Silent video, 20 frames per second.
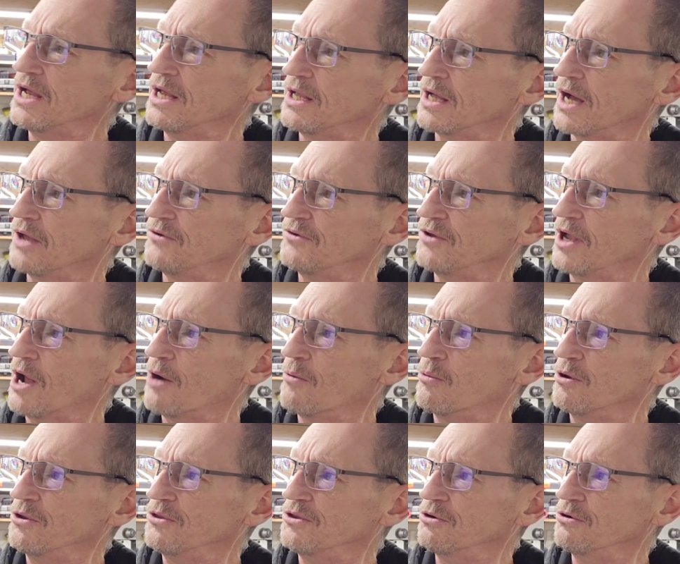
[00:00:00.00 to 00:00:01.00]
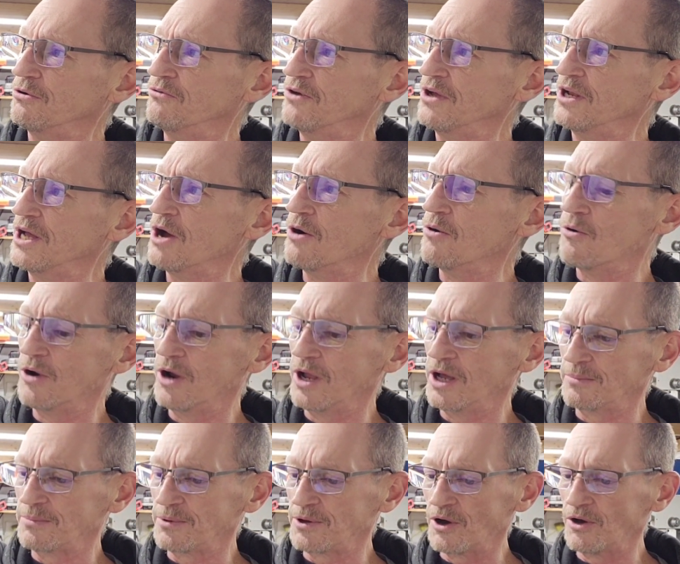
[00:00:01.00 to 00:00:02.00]
it, and I said I wouldn't do a video on
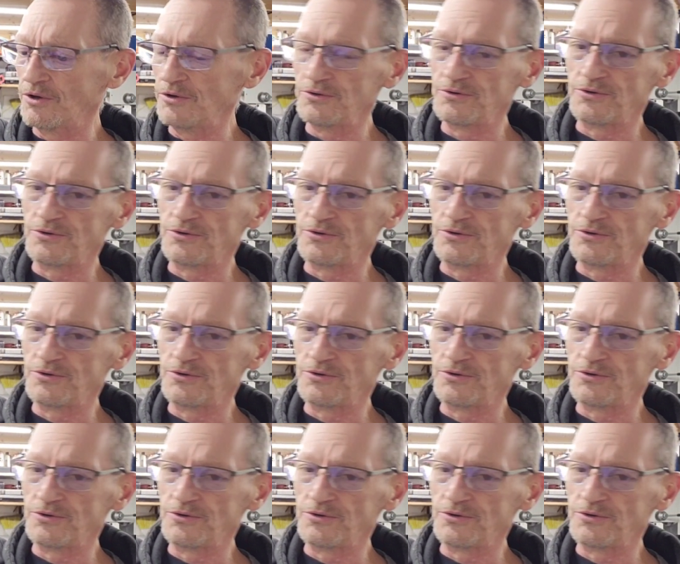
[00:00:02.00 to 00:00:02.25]
it because